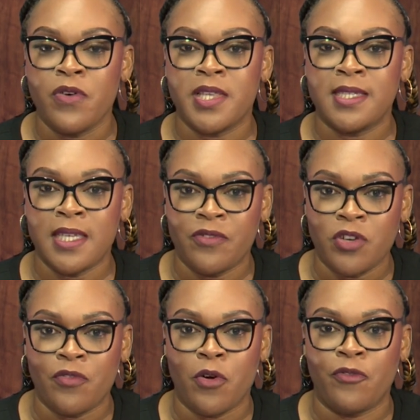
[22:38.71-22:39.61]
for the
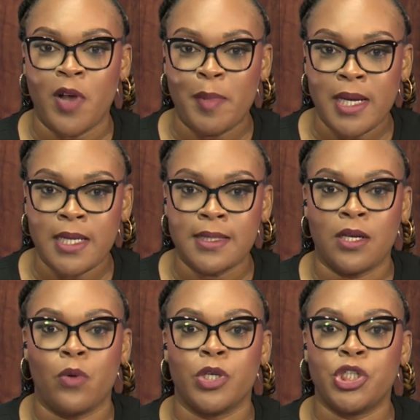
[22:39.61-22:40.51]
safety of our families
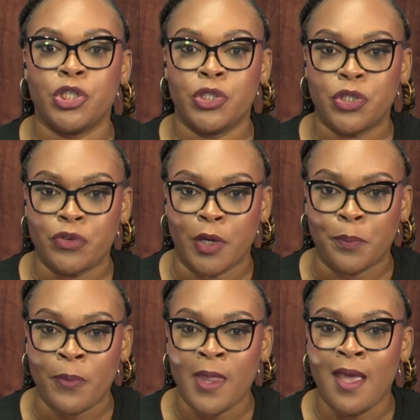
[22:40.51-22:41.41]
and our children.